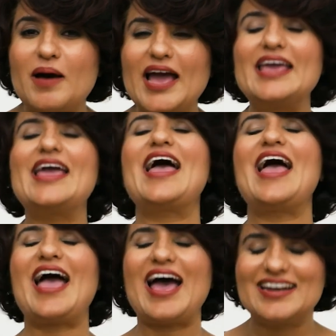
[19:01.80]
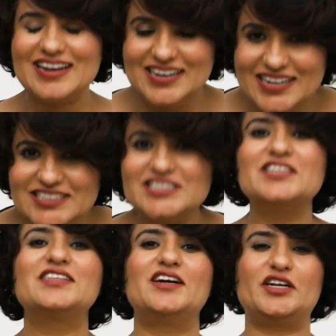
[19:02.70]
by at
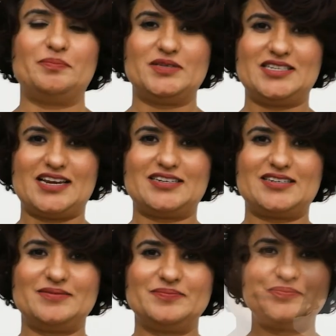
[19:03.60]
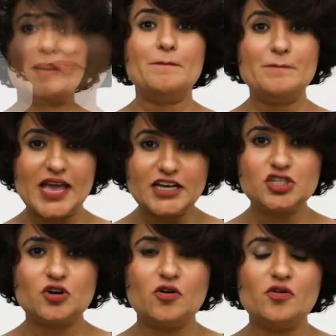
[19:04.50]
least 30%. Make
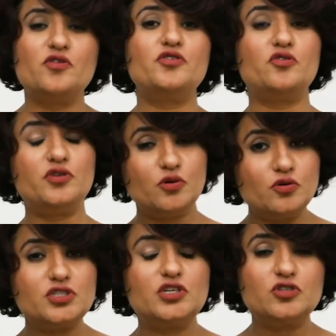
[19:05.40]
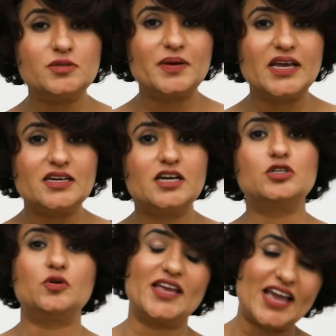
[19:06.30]
sure you use uSpeak
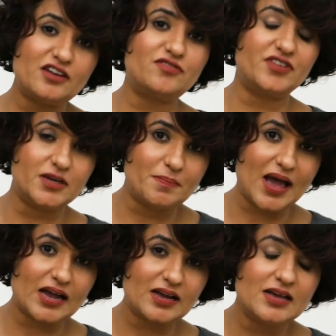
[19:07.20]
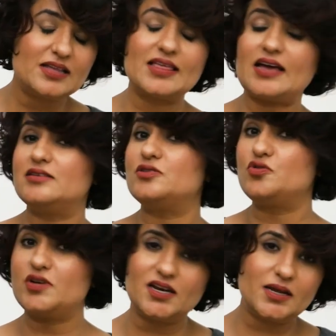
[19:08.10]
to get feedback. That
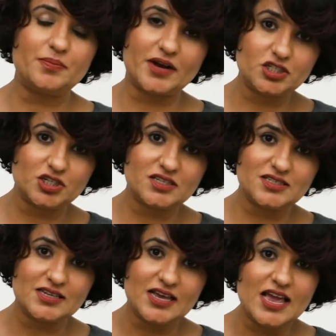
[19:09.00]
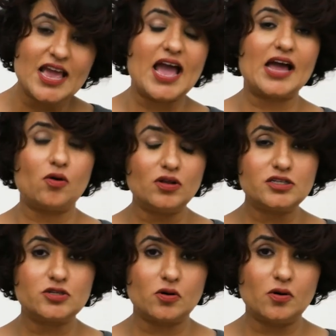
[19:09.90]
is really precious. And
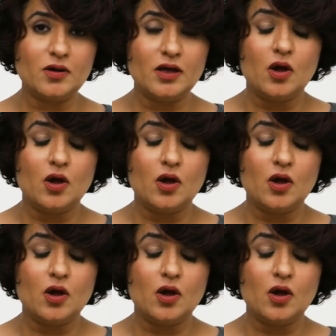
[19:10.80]
also,